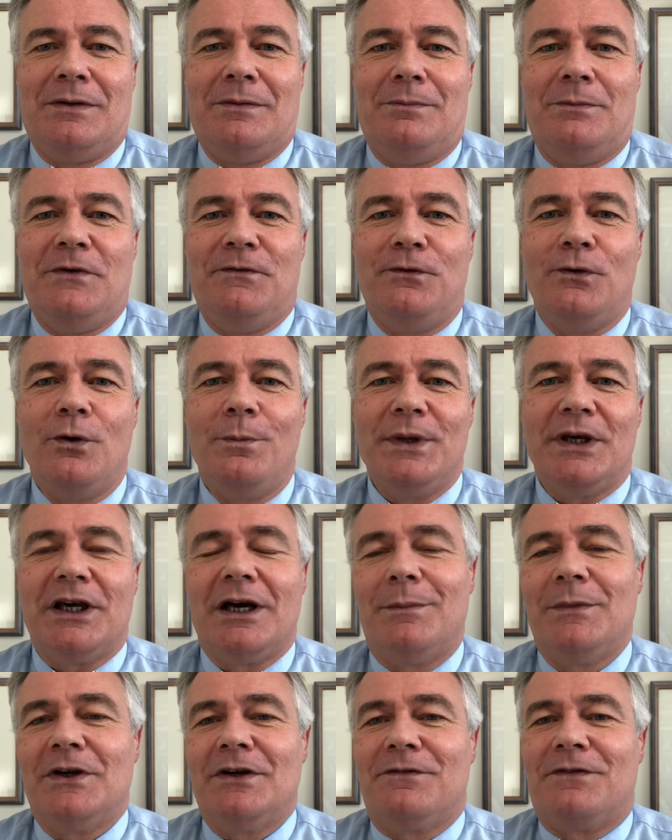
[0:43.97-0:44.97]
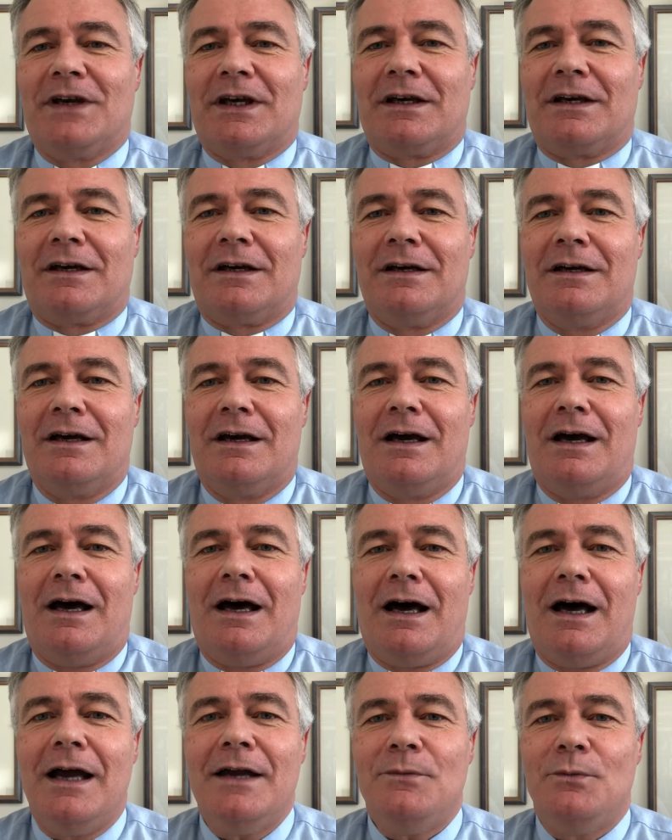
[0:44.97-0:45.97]
Before becoming a vicar,
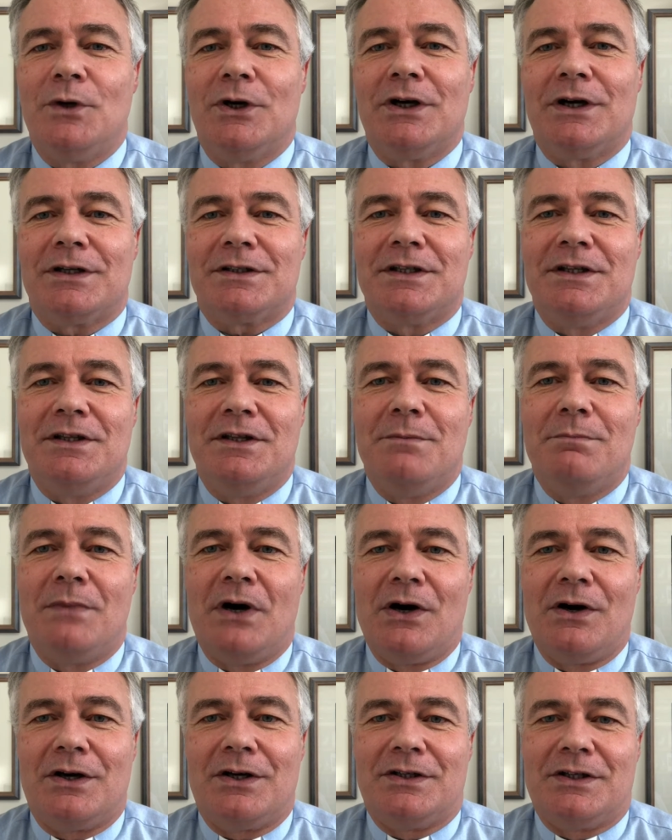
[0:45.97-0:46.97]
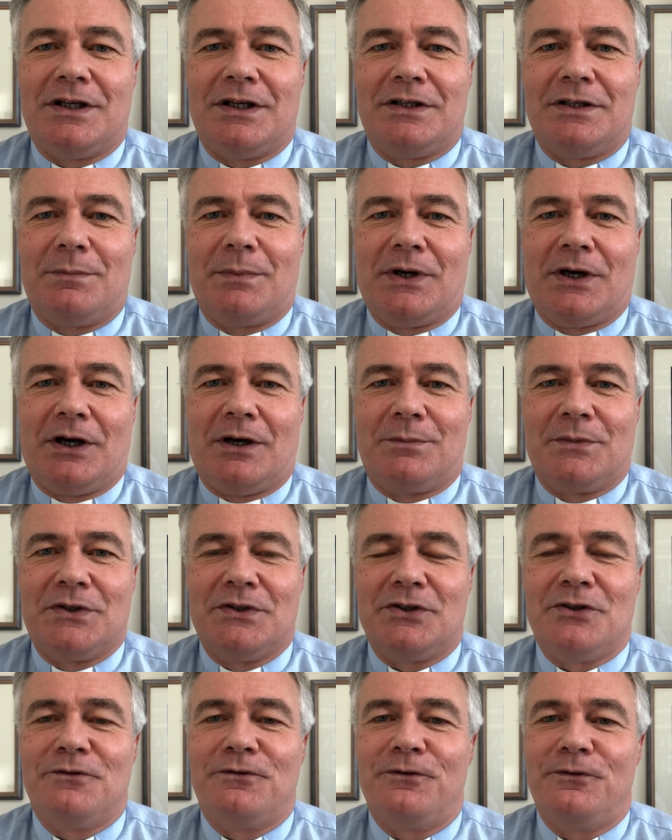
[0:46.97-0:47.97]
I worked in the marketing
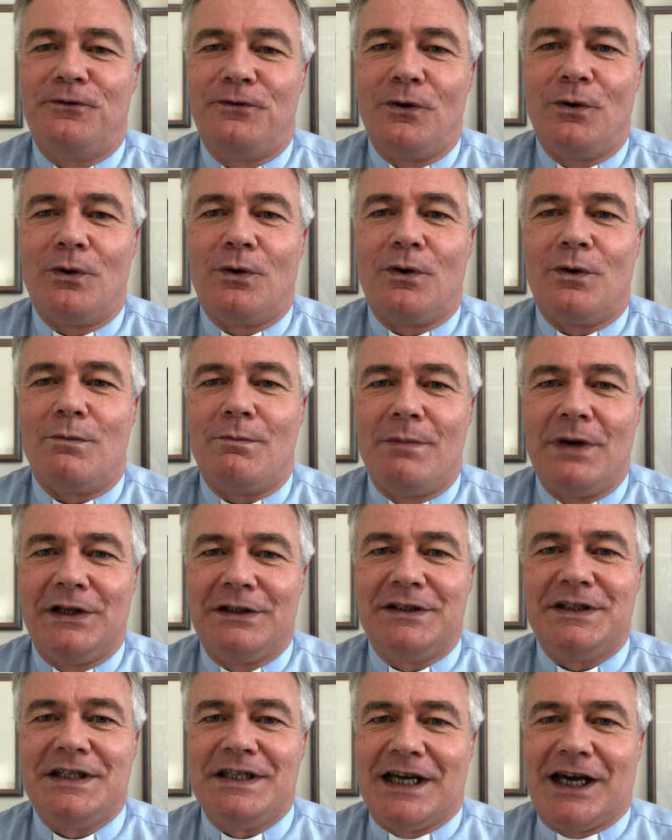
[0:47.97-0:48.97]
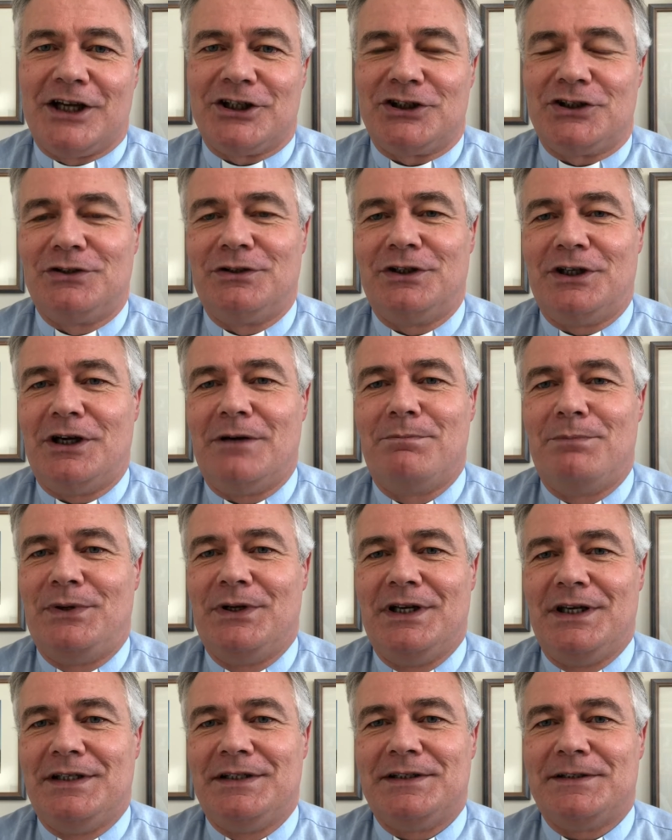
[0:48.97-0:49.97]
department of four multinational
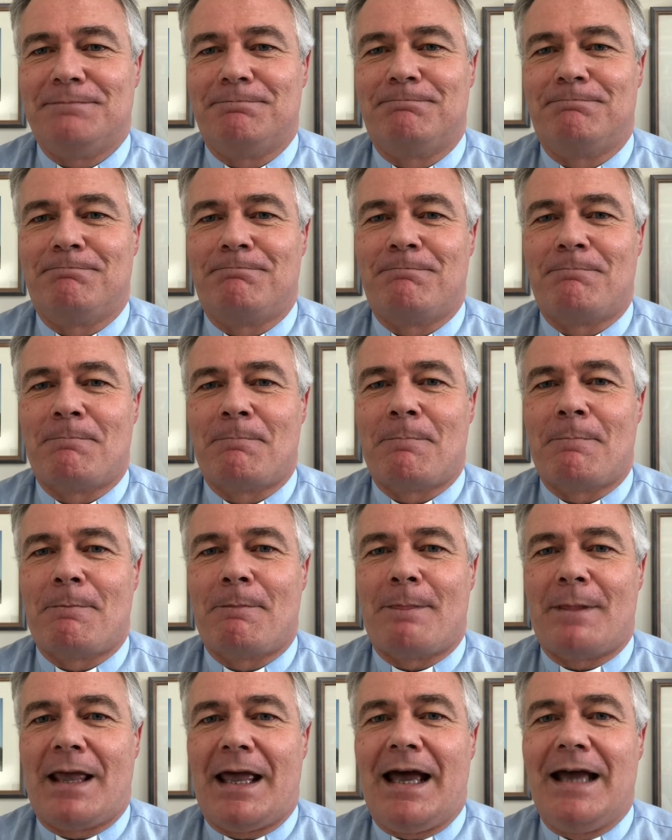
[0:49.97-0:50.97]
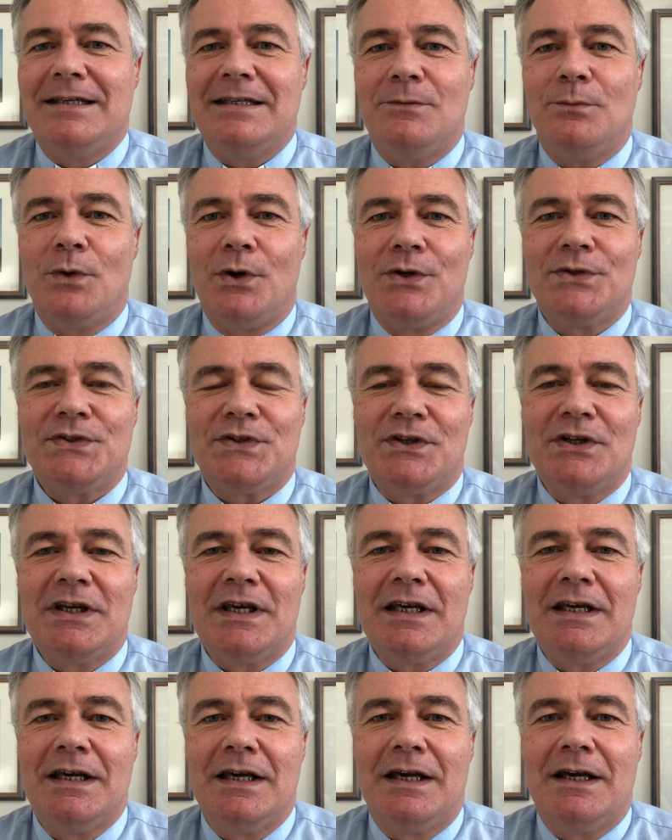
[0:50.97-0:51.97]
companies. And it was
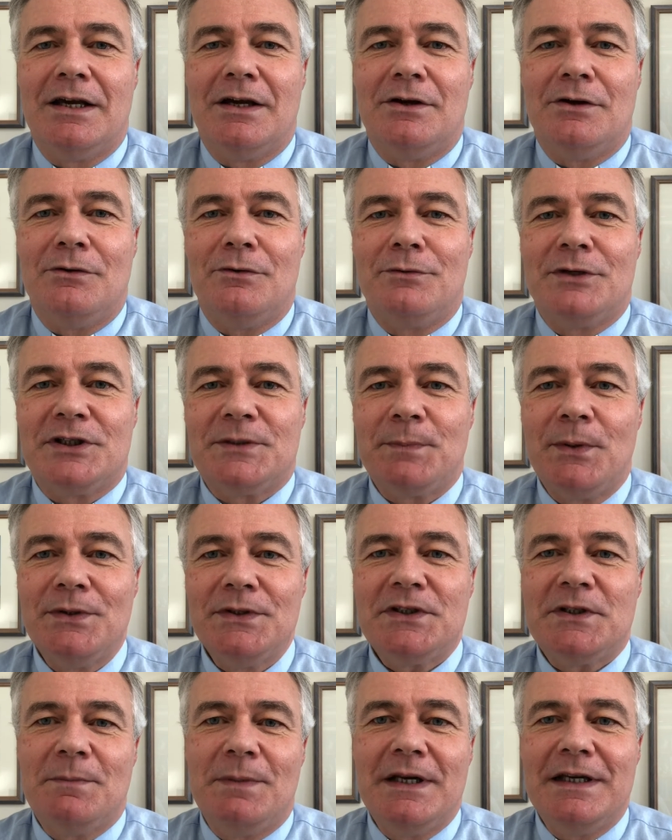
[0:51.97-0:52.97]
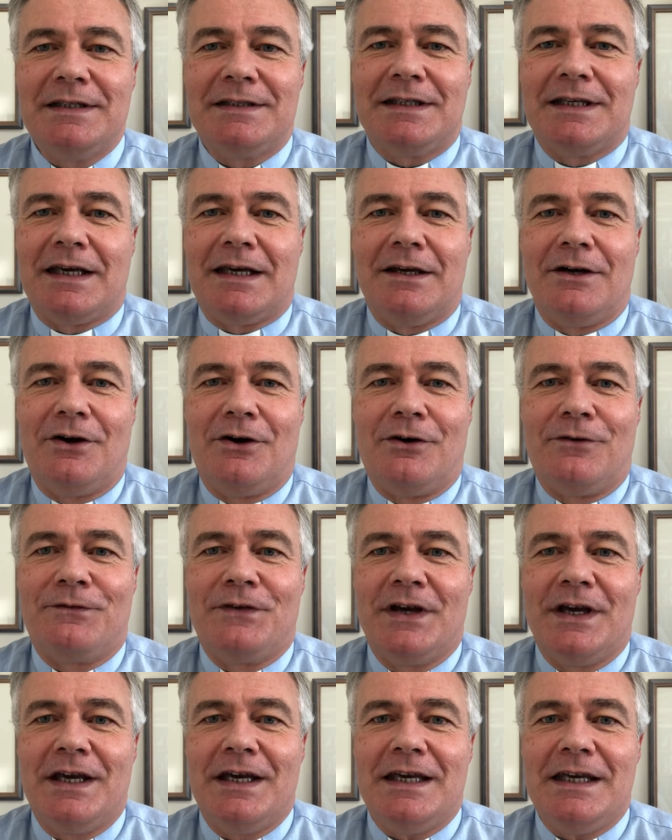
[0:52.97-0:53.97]
the responsibility of
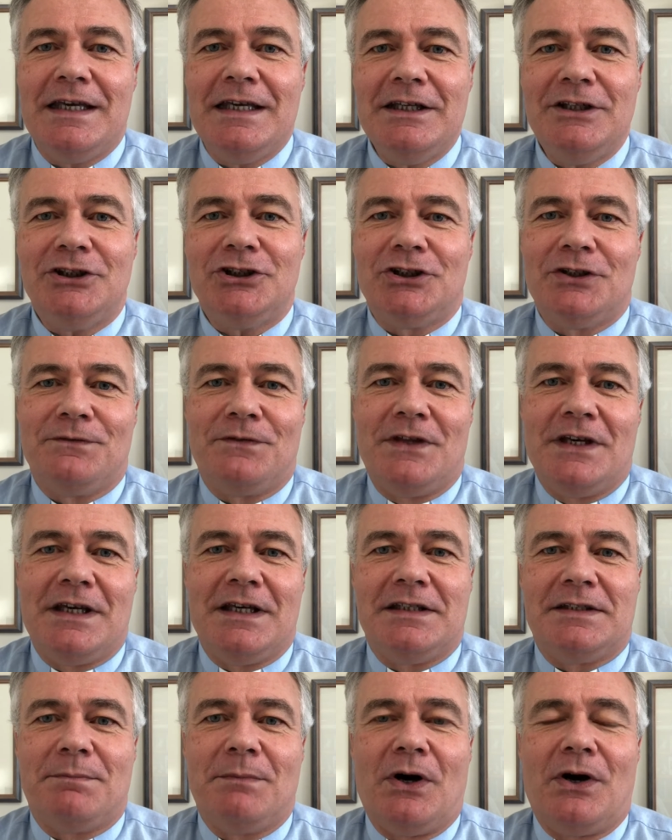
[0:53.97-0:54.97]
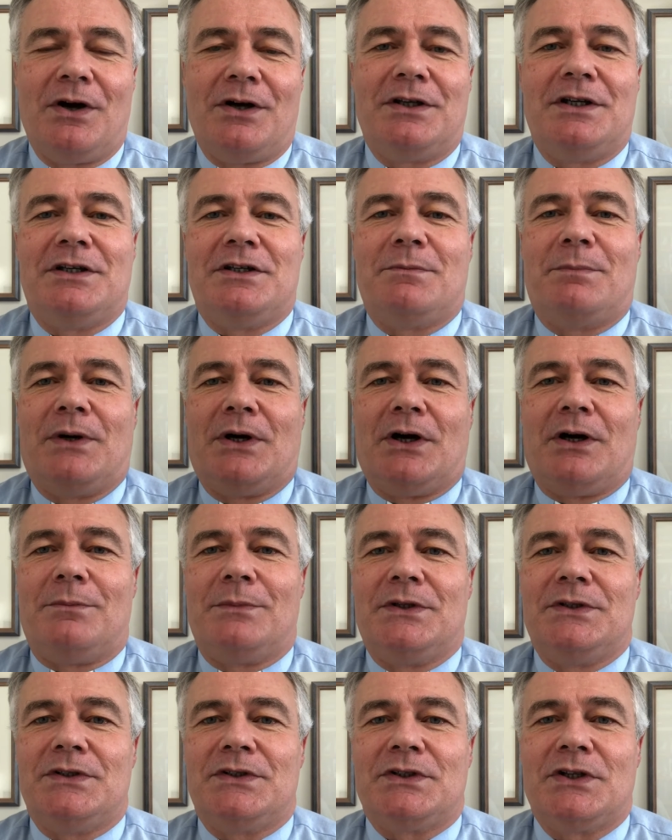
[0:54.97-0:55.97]
each of these marketing
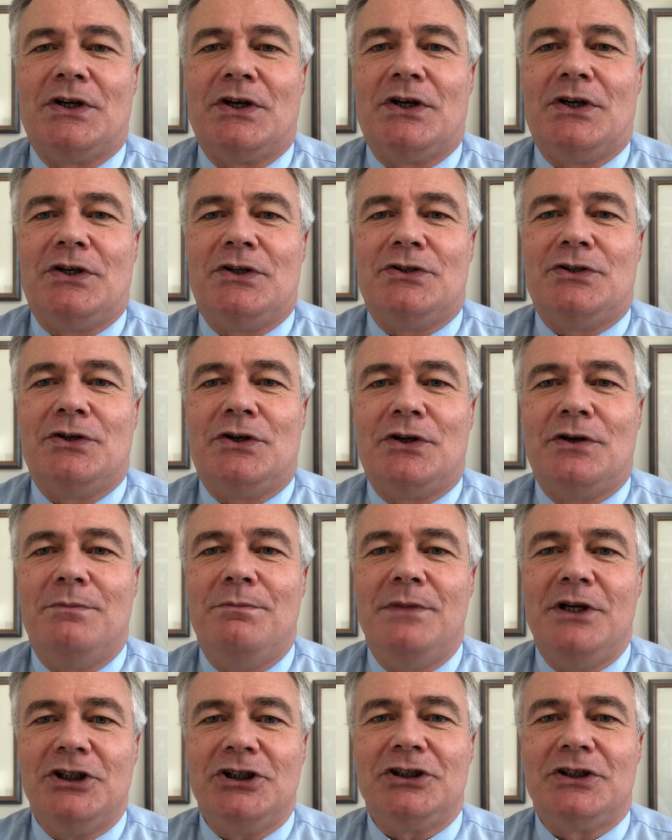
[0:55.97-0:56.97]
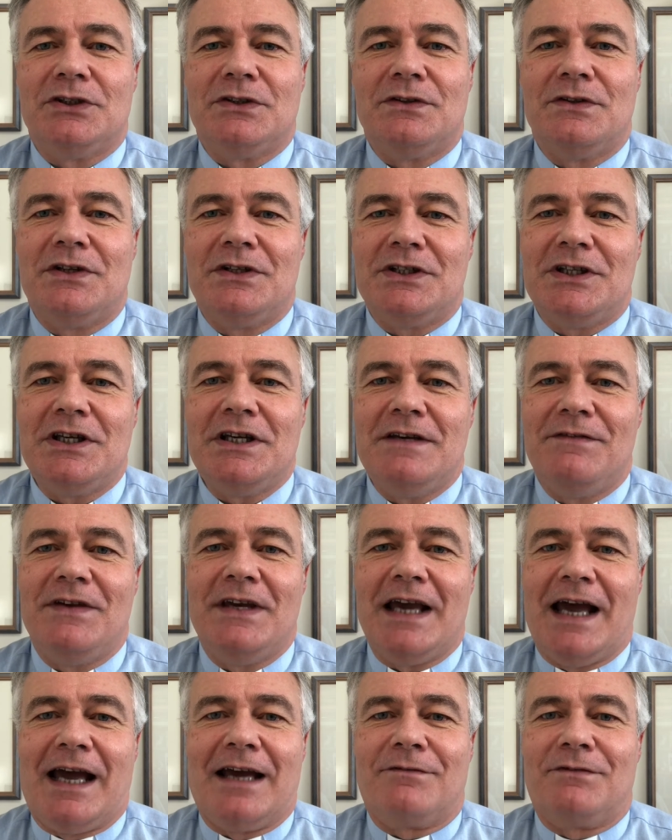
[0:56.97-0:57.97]
departments to commission the
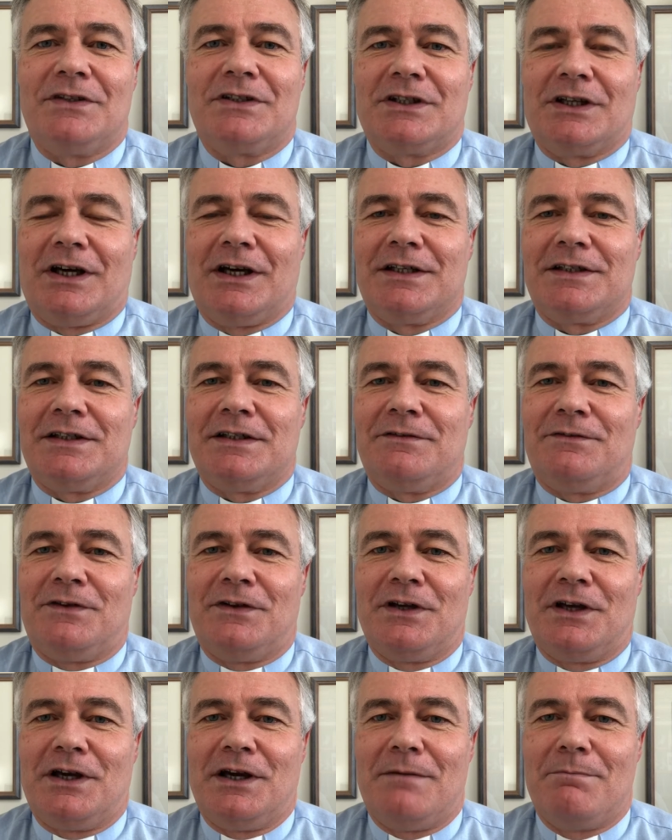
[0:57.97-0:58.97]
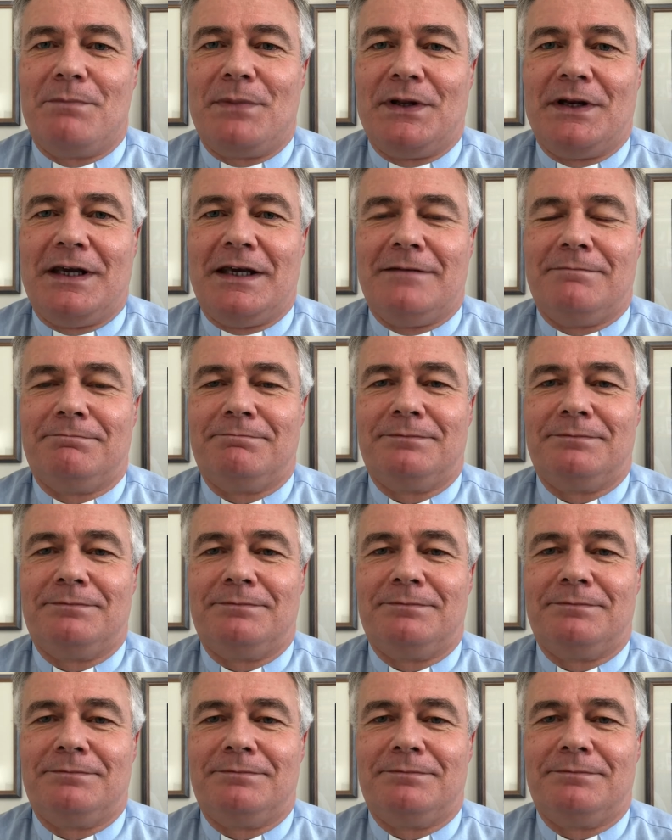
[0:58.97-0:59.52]
TV advertising for the company.